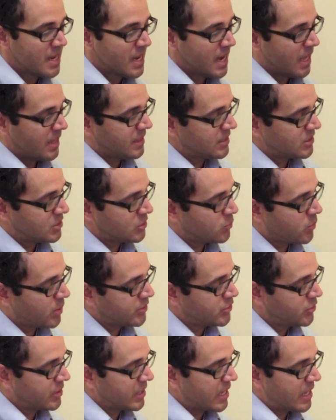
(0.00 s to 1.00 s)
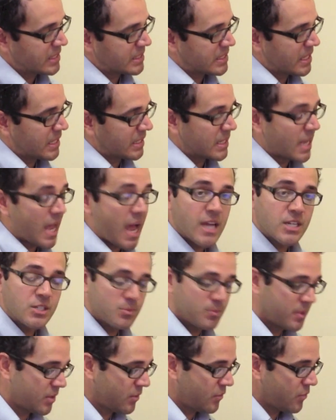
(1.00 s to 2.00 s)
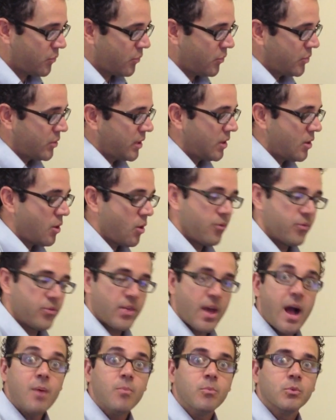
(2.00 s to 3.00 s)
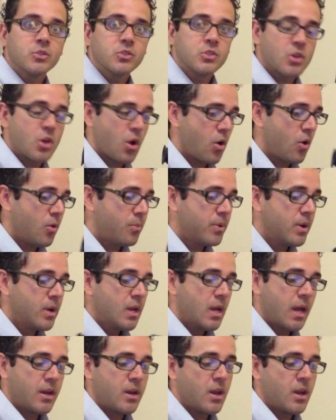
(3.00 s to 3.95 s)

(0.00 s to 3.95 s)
And this is what you get. It's an attachment for the ophthalmoscope, and